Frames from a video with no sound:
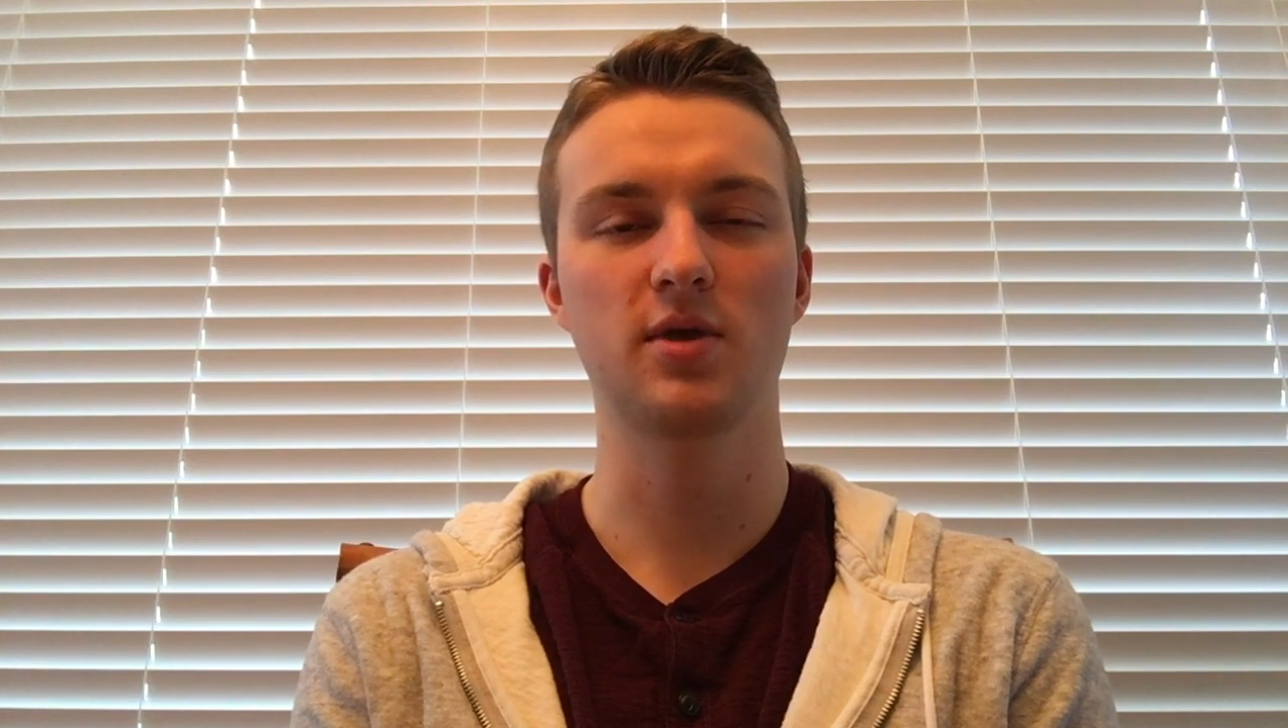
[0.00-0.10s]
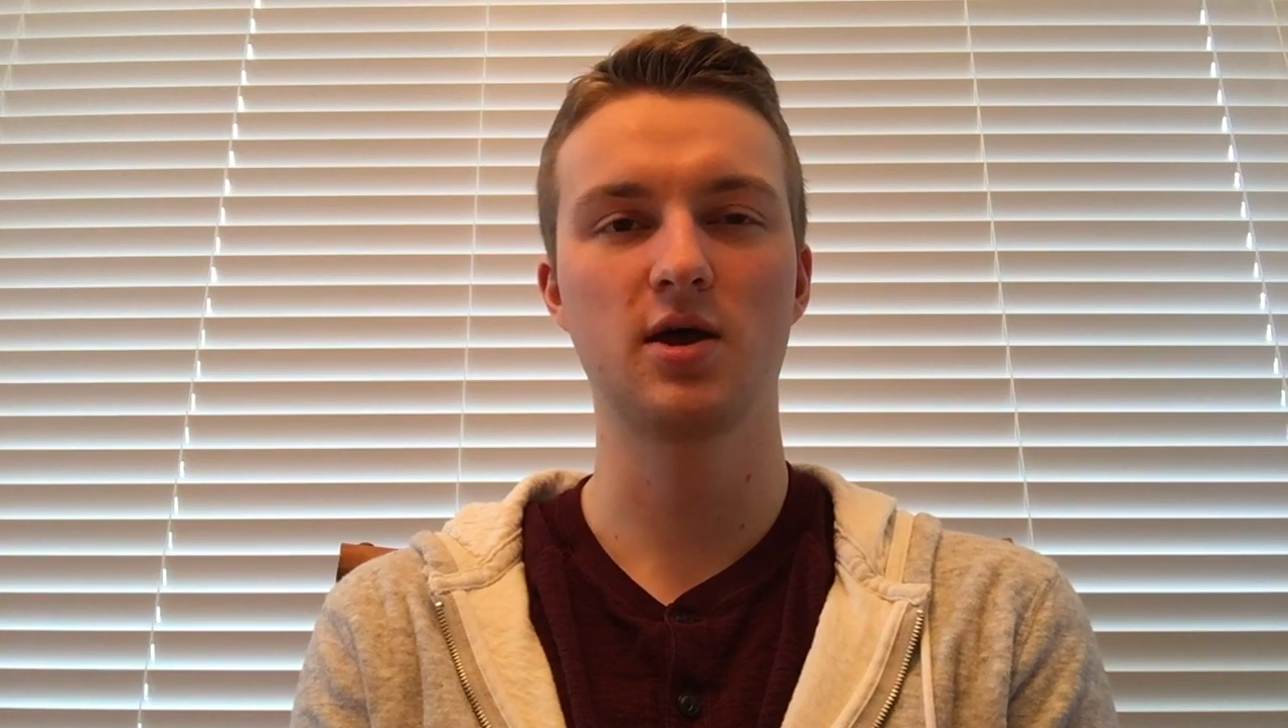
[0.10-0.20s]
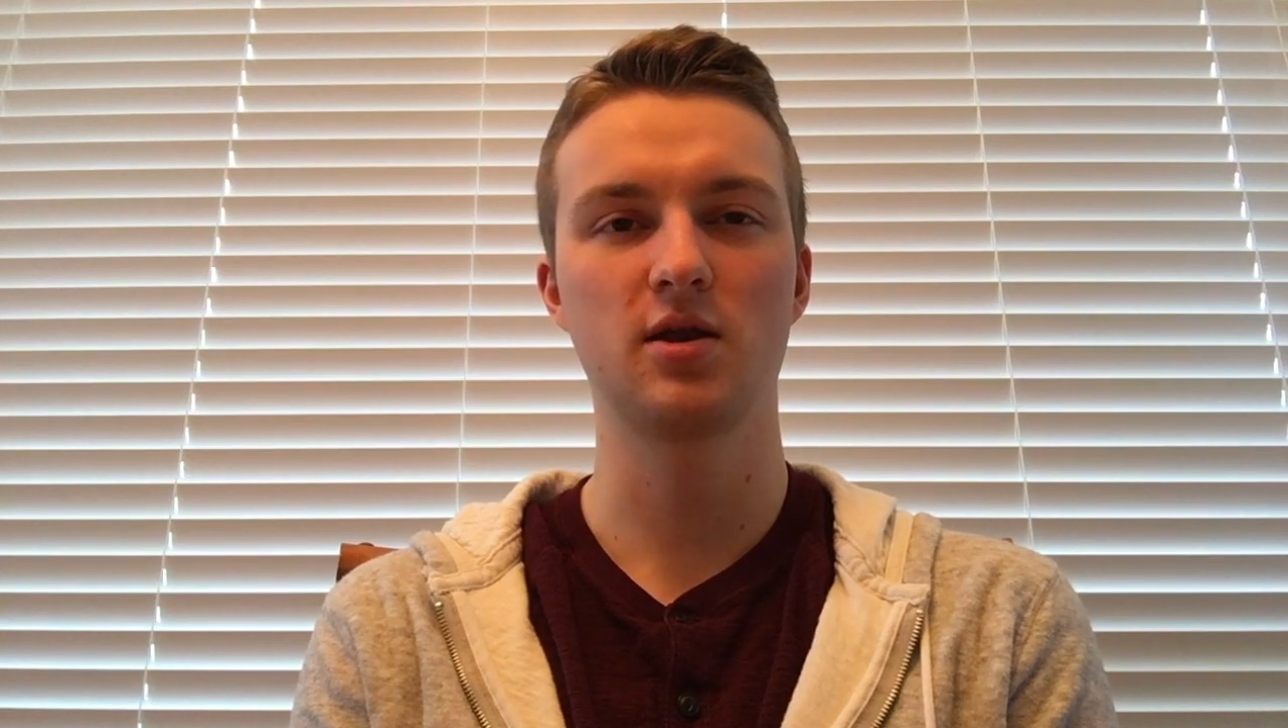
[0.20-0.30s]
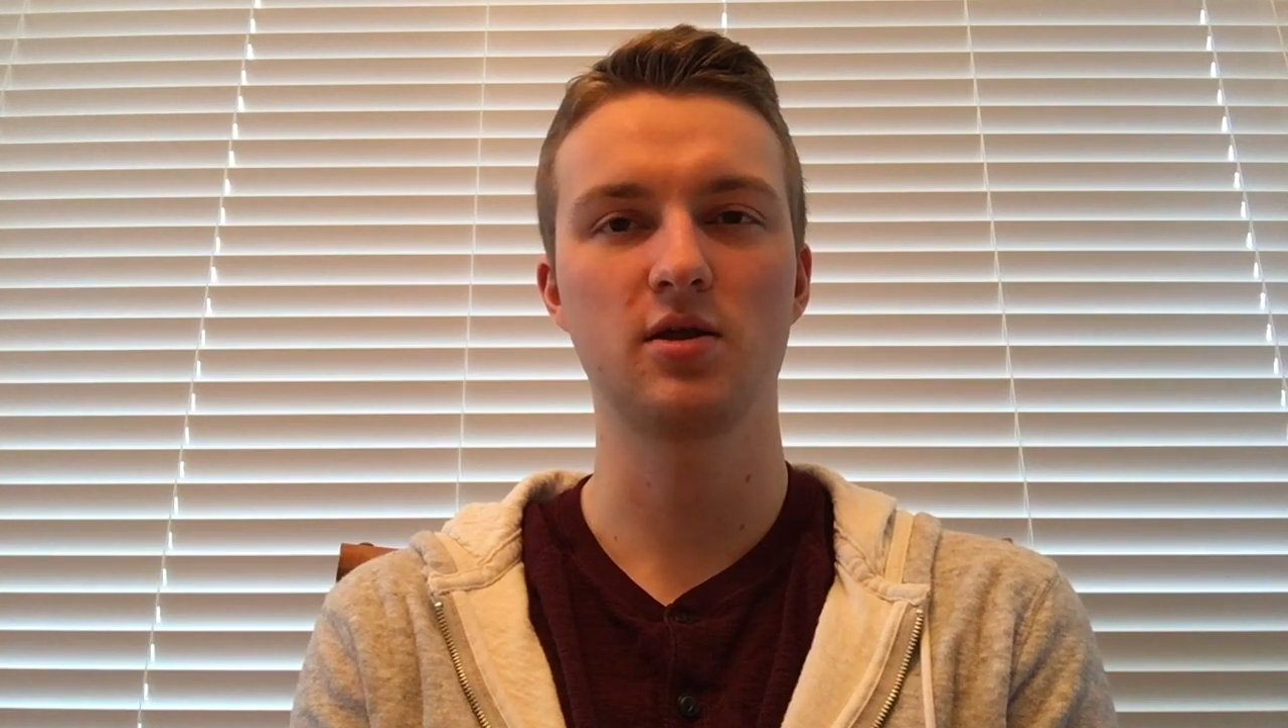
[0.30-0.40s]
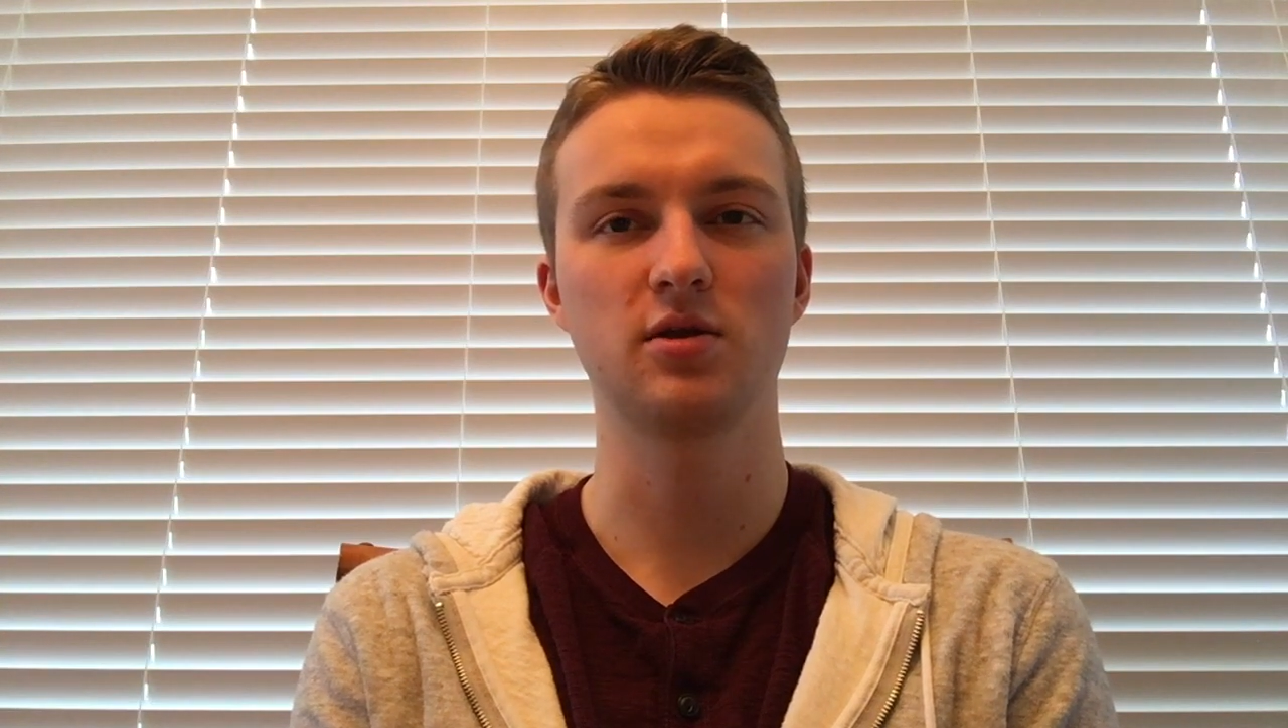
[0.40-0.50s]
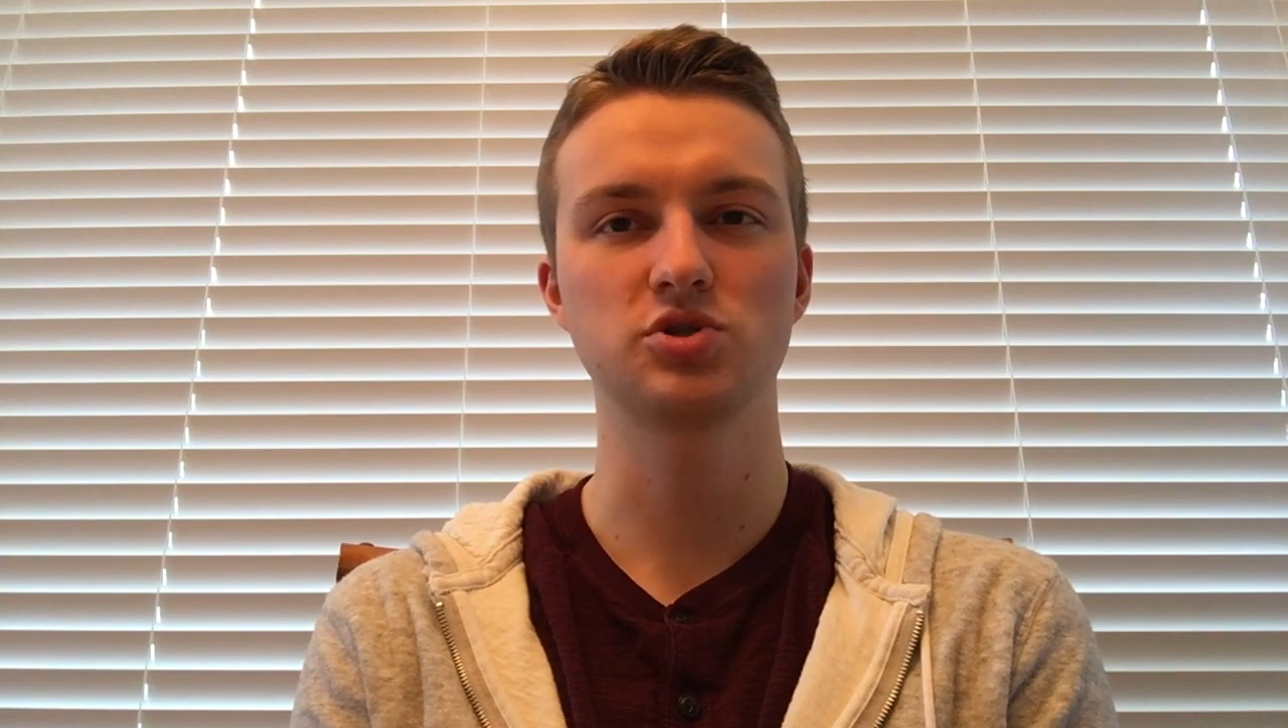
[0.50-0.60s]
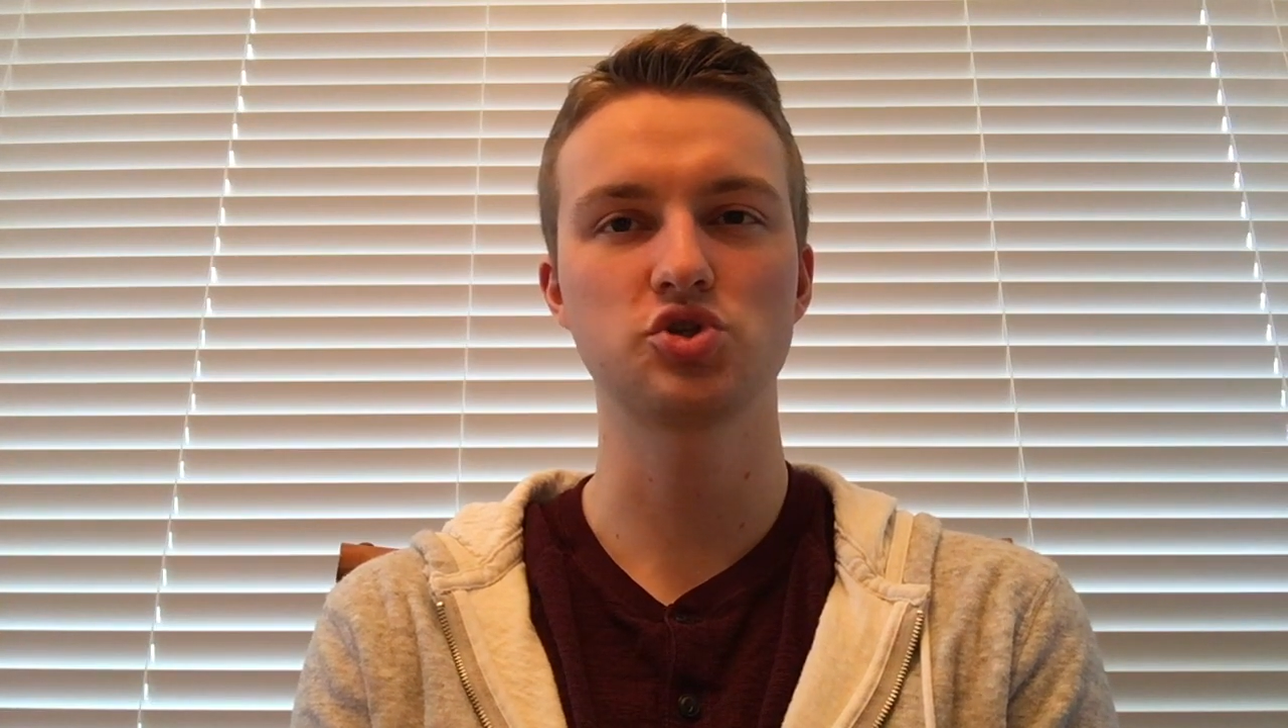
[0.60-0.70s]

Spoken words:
kind of